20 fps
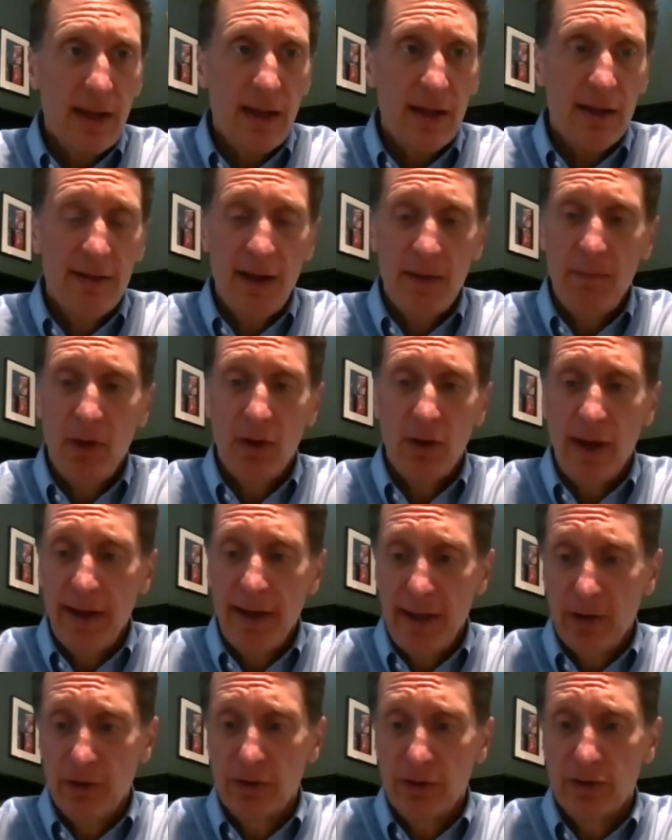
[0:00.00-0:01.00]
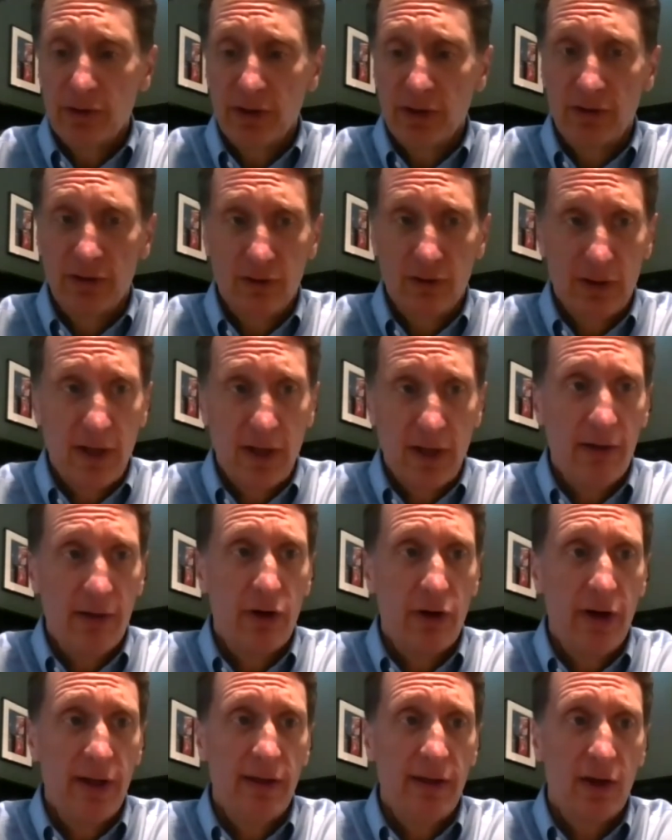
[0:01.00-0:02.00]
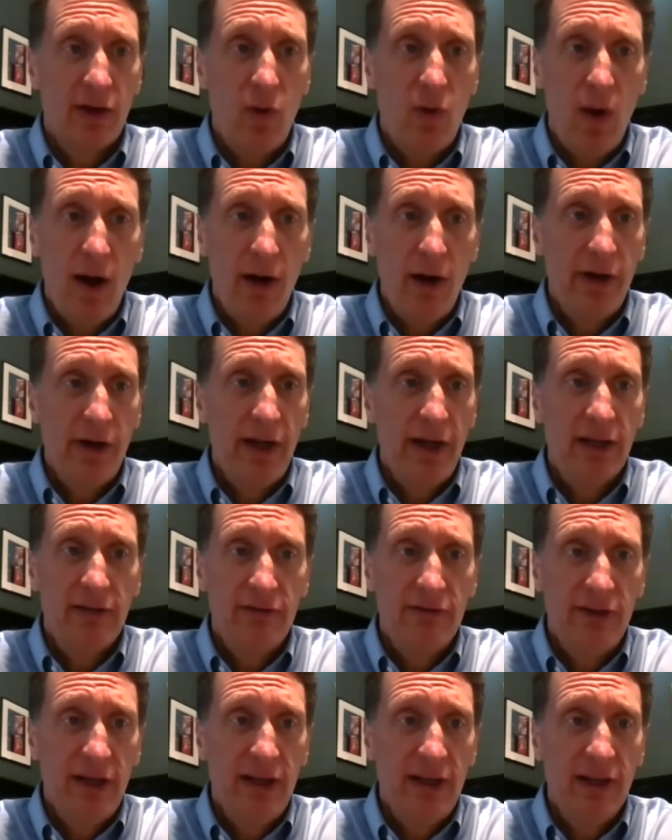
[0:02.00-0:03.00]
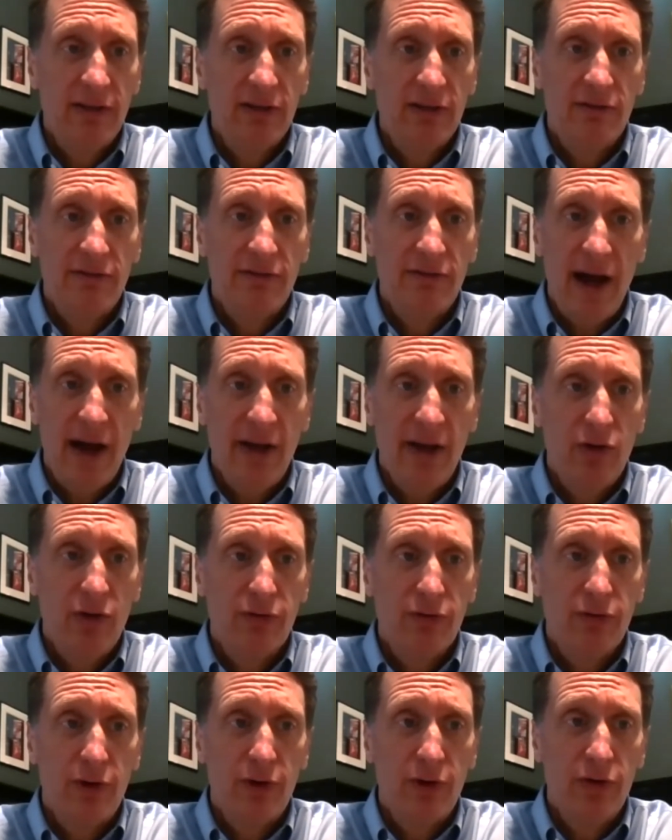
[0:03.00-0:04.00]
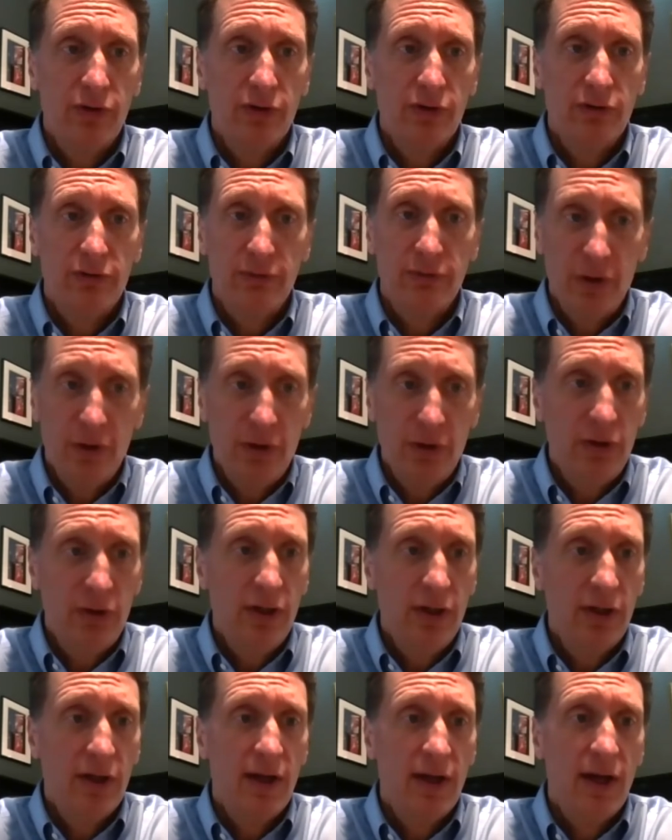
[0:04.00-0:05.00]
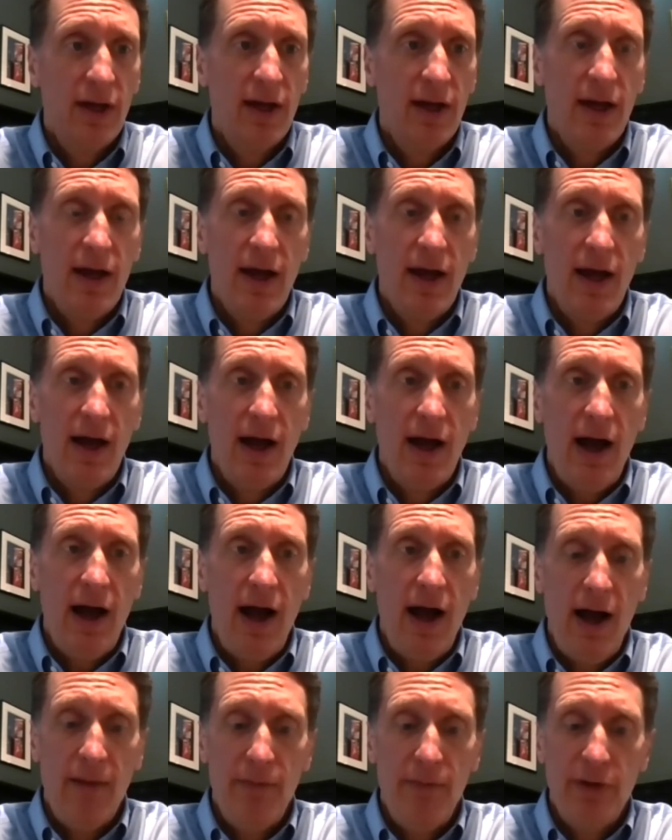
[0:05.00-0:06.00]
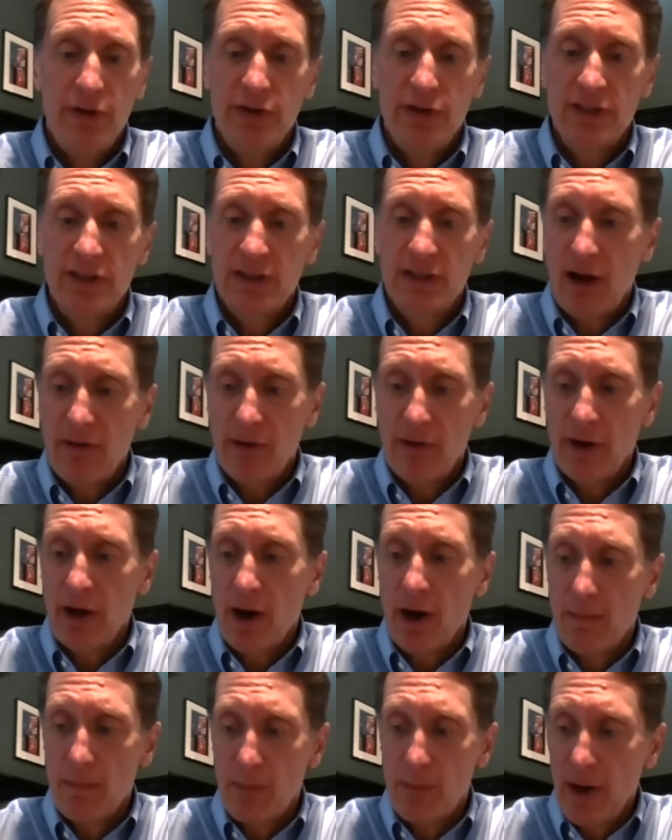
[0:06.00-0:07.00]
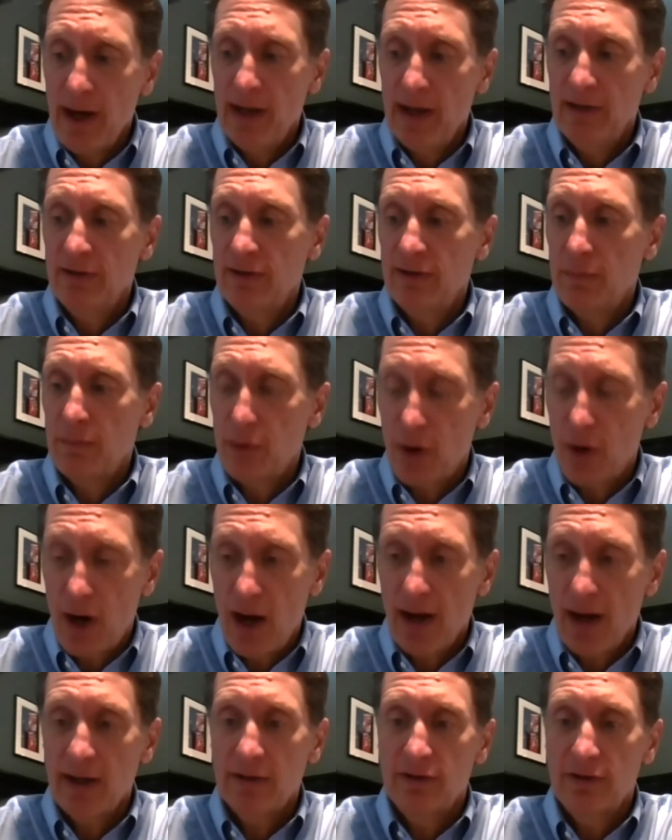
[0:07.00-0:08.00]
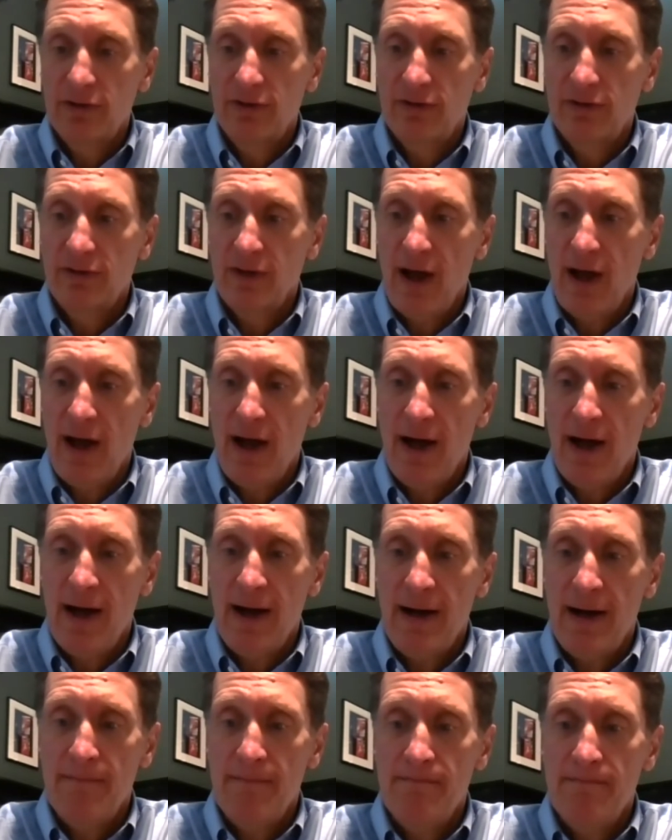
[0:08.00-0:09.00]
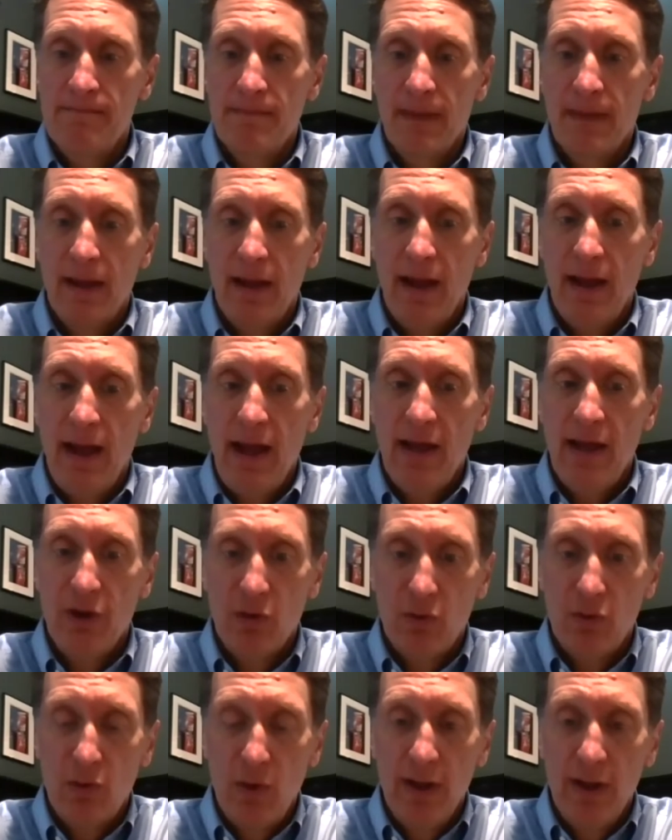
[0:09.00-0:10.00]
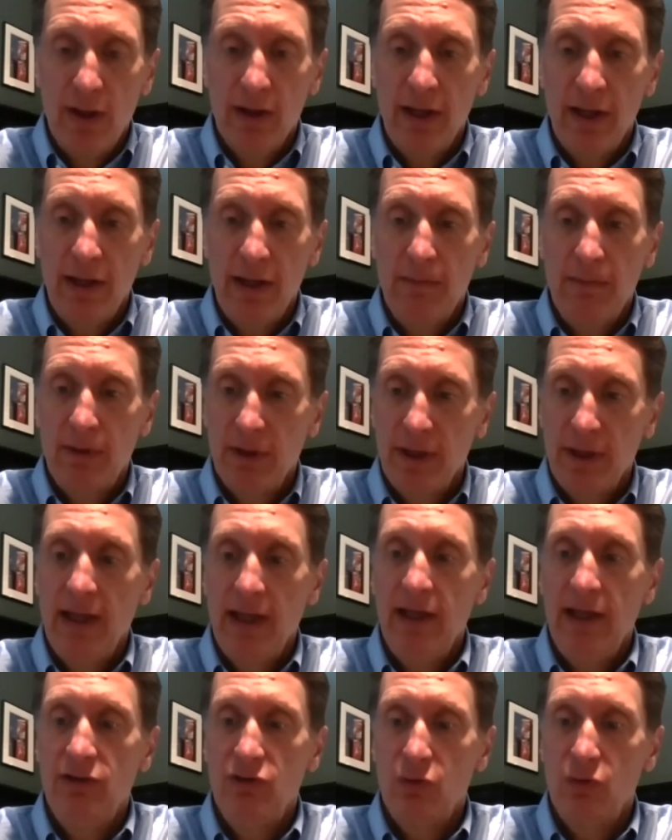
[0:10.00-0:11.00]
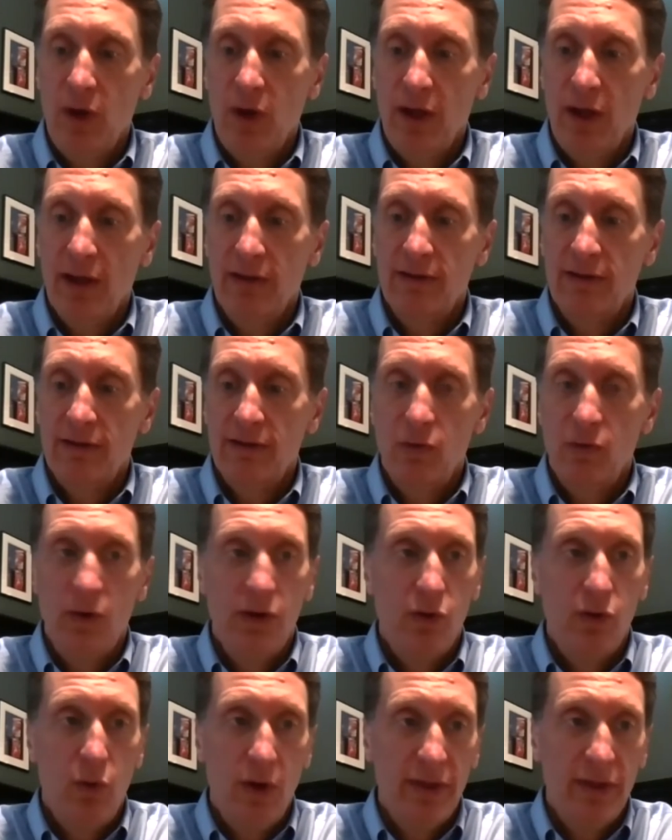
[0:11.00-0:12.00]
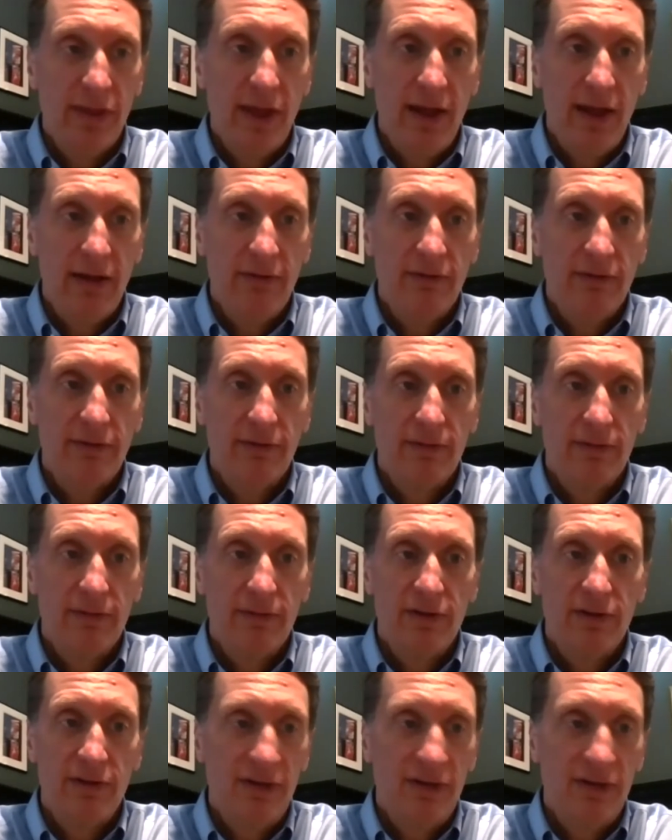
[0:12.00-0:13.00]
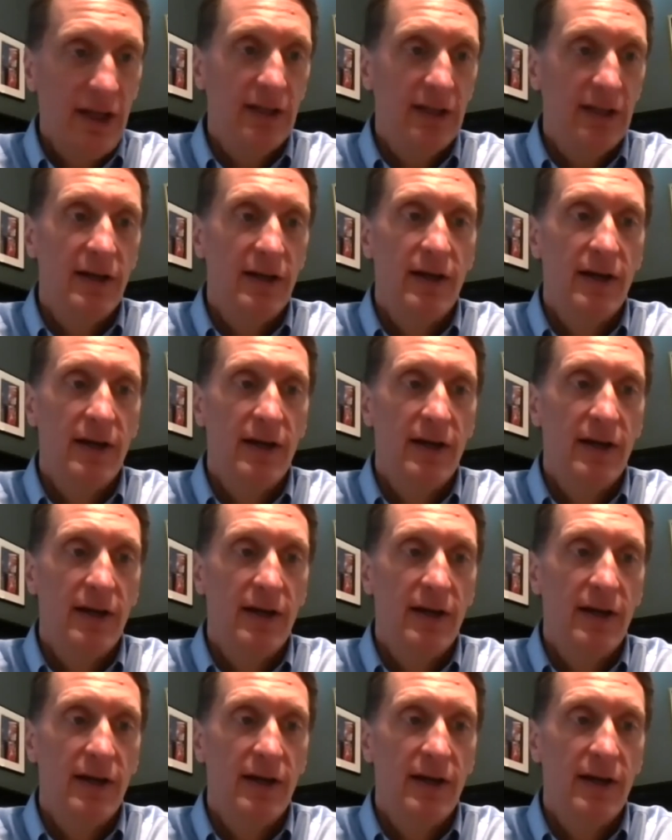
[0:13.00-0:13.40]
that millennials are discovering the quality, convenience, and value of frozen food. They're discovering our brands and products, and they're really pleased with what they've seen.